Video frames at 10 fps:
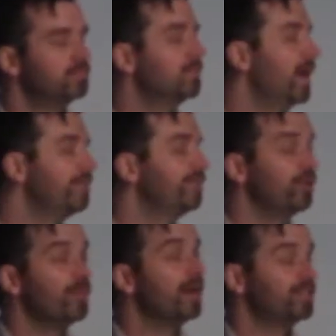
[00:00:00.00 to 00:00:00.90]
If you're
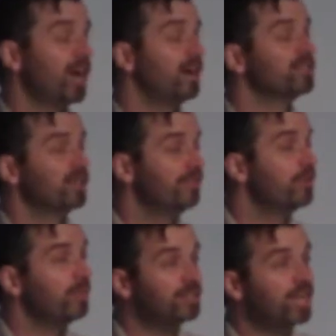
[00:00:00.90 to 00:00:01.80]
my child,
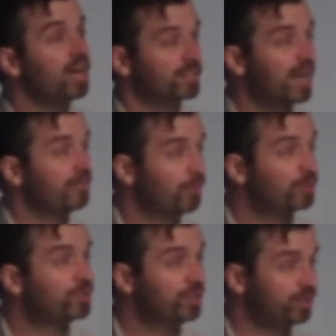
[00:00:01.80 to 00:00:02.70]
can I
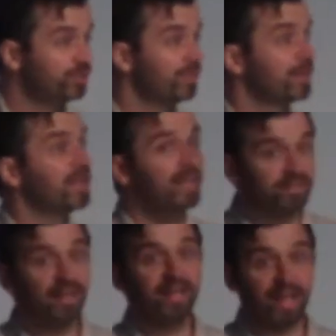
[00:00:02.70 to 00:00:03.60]
force you to do something? Yes,
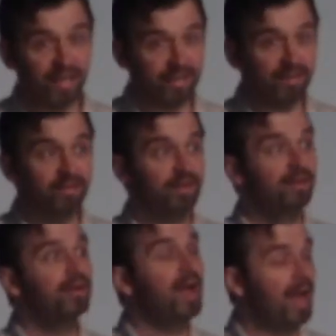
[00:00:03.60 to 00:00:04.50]
I can.
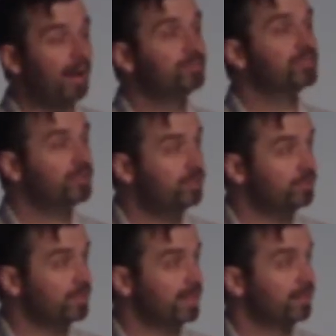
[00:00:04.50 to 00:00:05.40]

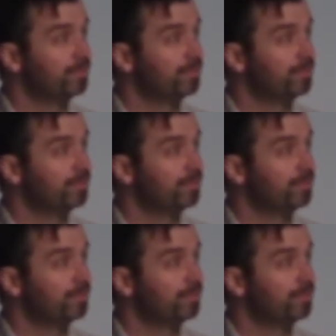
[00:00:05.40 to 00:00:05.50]
Absolutely.